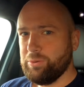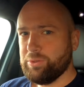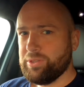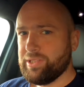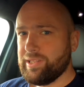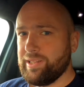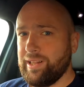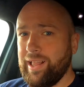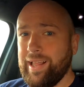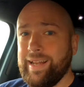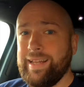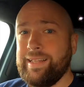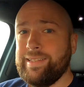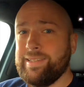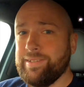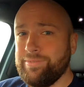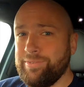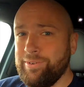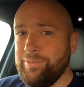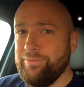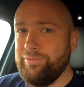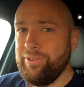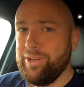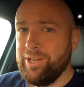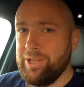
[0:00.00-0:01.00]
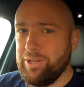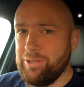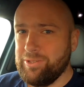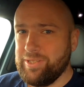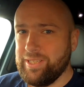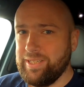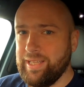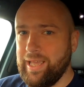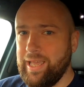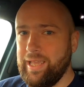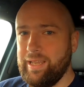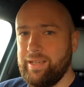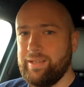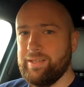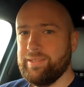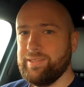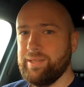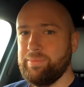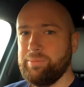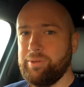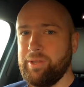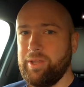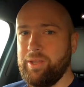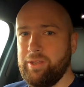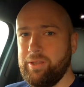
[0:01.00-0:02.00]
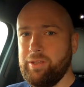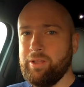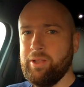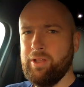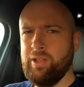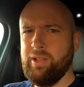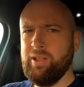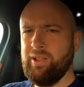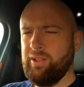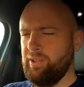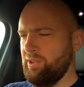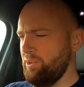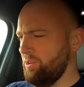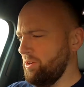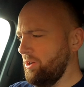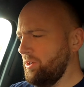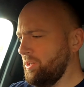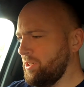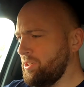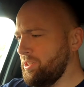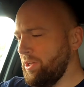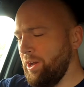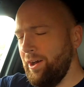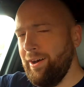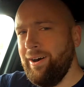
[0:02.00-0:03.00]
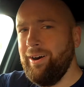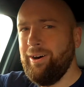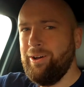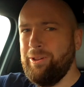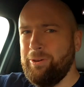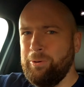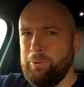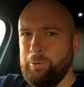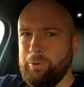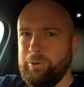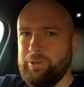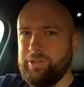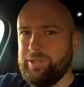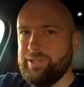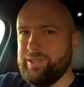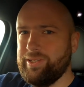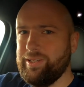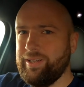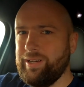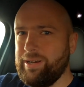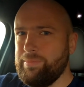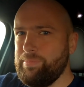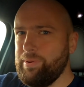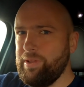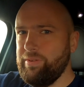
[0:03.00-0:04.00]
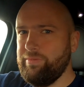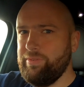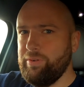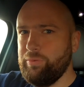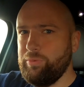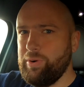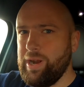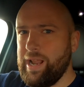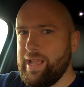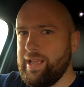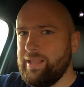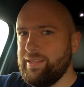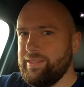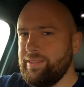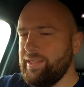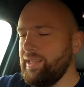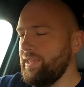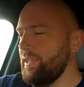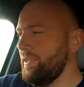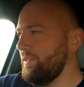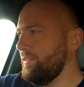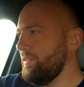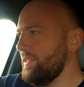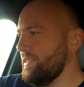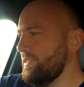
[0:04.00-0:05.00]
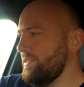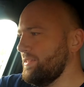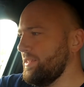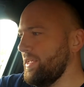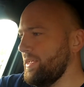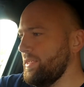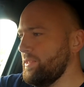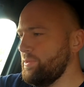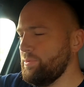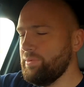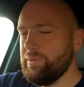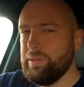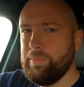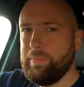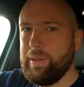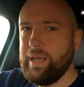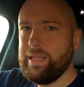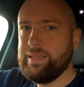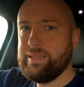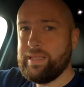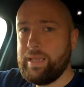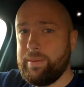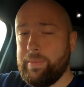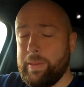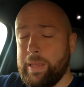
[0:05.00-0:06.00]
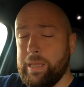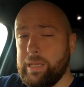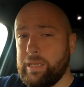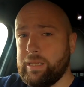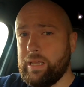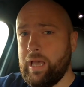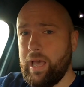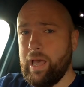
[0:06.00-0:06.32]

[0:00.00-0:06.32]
Slightly different video today because I'm going on a car launch, and they're a bit of a rare thing these days with the pandemic.